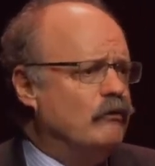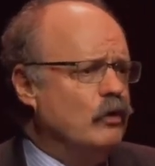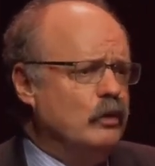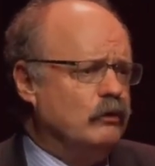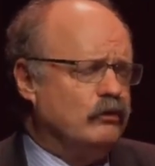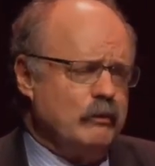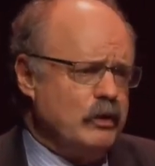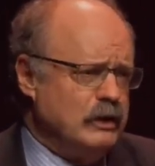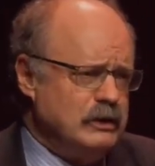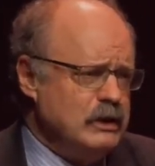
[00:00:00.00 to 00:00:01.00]
forward from
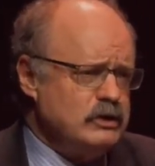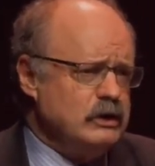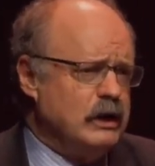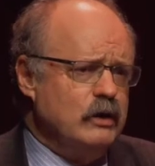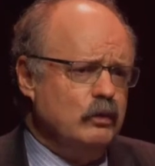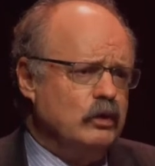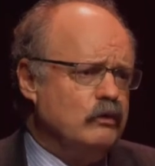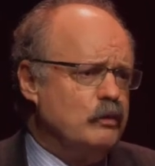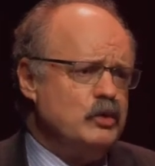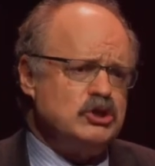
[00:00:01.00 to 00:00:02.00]
30 years ago would
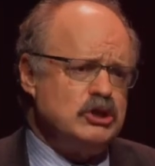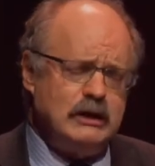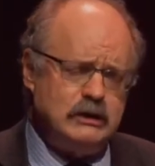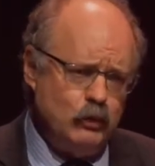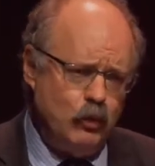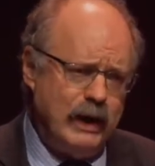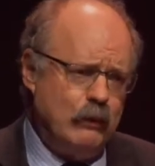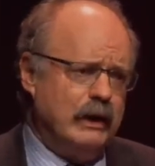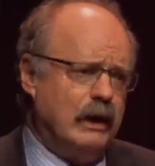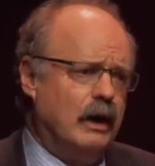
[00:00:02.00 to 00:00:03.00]
have appreciated where
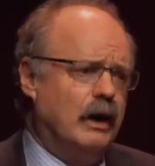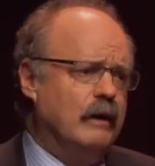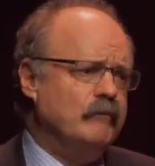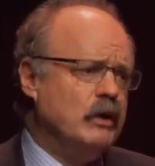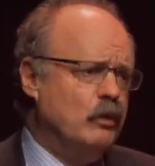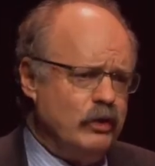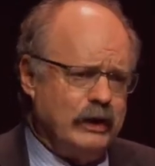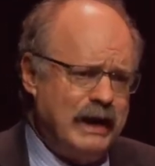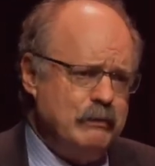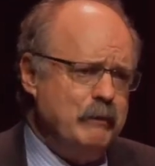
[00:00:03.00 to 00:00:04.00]
we are with the
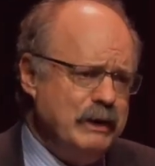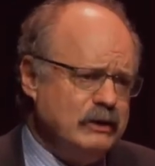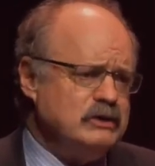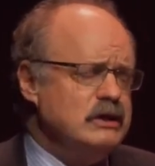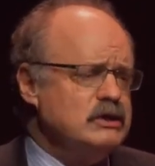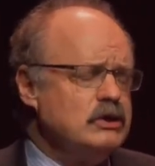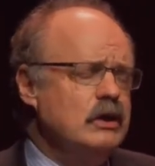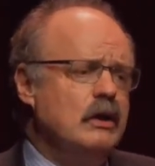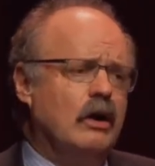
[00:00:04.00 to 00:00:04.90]
capabilities